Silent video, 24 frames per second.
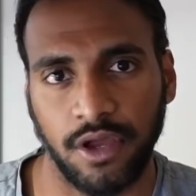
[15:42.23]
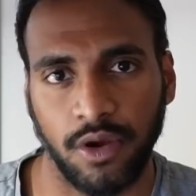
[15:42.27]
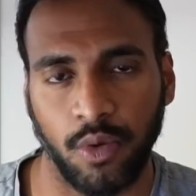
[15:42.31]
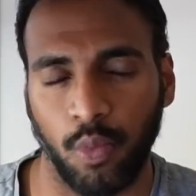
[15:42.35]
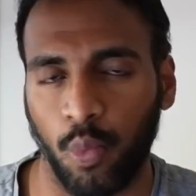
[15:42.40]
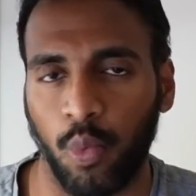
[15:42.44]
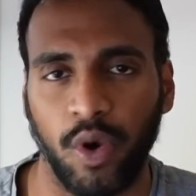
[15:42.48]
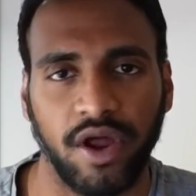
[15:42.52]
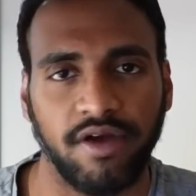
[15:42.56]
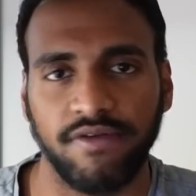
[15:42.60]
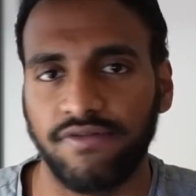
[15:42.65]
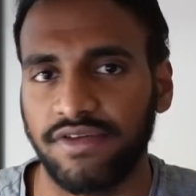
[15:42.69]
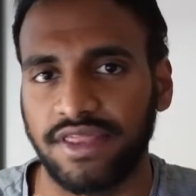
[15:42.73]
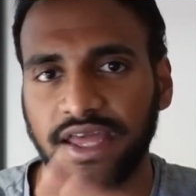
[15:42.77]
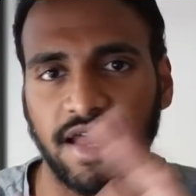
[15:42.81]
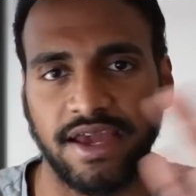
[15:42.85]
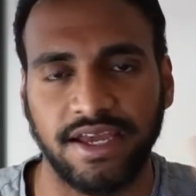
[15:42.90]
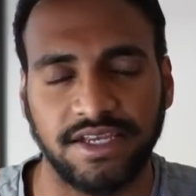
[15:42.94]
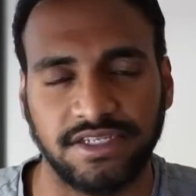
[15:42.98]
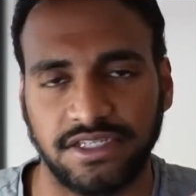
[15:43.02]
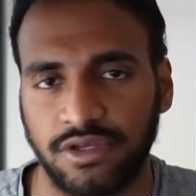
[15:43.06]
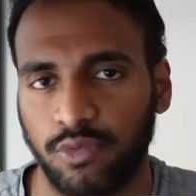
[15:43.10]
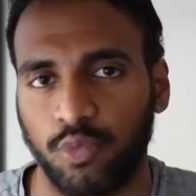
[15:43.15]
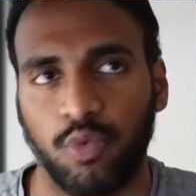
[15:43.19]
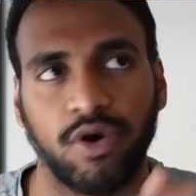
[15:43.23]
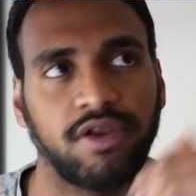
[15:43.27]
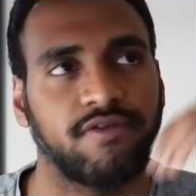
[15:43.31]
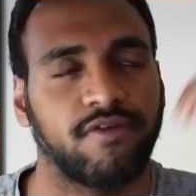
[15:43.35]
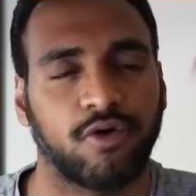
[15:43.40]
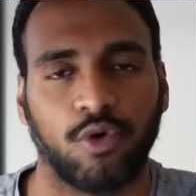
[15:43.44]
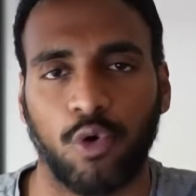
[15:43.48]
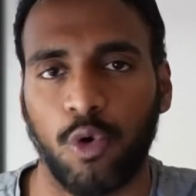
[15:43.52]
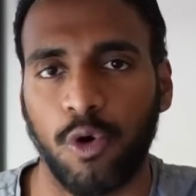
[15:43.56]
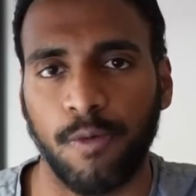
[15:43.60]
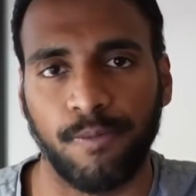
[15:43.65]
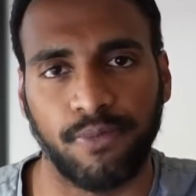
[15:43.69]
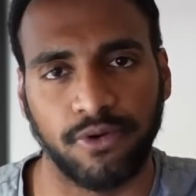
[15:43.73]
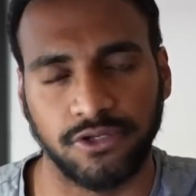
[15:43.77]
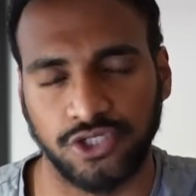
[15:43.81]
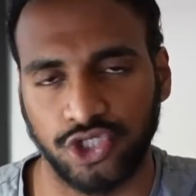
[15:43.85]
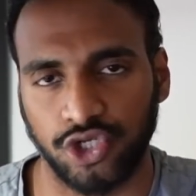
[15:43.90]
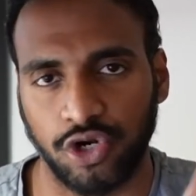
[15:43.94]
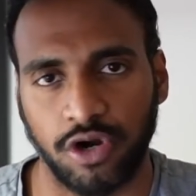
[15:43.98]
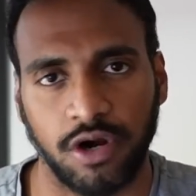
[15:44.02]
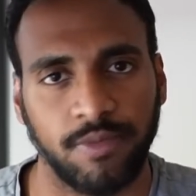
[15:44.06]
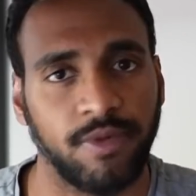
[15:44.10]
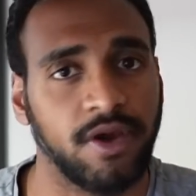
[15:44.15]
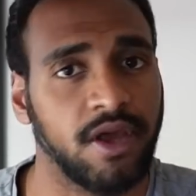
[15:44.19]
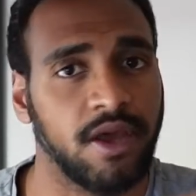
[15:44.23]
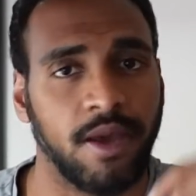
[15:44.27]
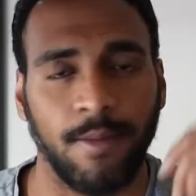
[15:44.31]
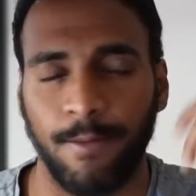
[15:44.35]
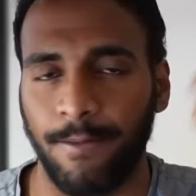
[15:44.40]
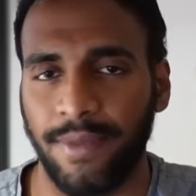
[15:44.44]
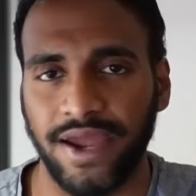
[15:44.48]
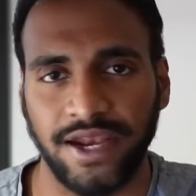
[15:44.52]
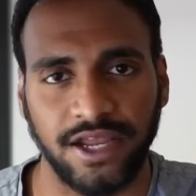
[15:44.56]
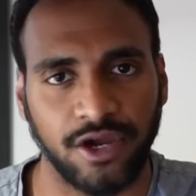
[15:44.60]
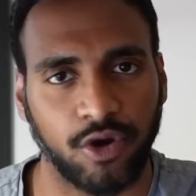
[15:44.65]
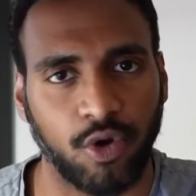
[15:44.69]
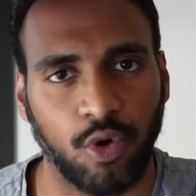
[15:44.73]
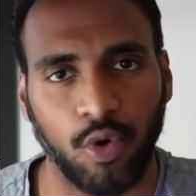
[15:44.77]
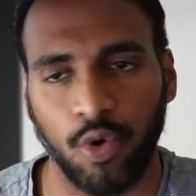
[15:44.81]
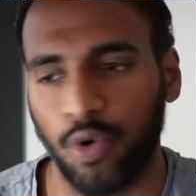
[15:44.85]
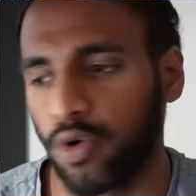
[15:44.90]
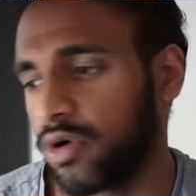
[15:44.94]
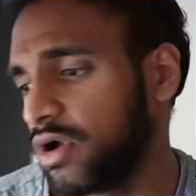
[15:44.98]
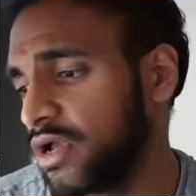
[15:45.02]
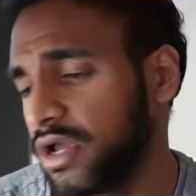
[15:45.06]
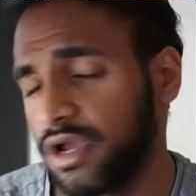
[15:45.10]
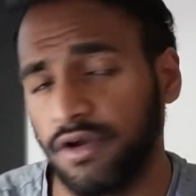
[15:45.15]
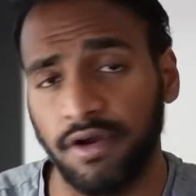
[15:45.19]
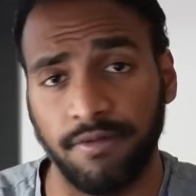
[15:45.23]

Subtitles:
Wherever that is, in whatever corporate job, medical,